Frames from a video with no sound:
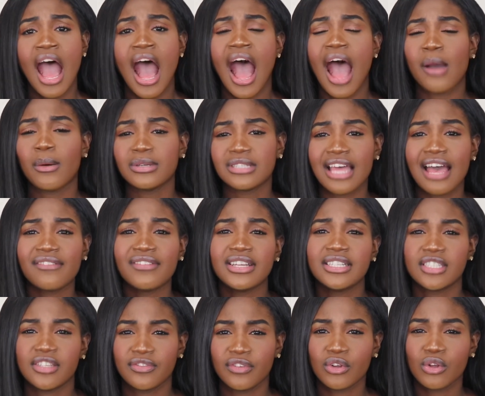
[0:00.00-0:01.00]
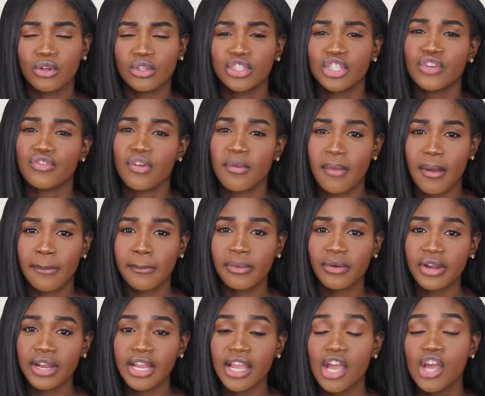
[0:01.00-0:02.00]
I was having difficulty
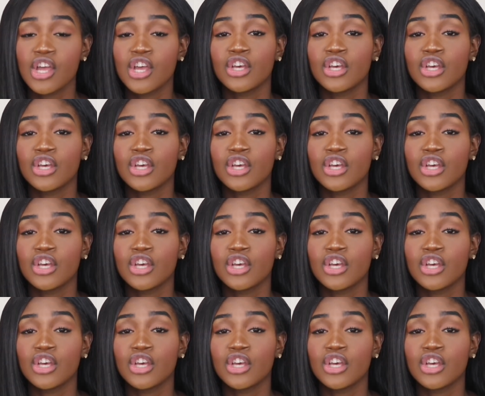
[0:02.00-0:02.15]
remembering.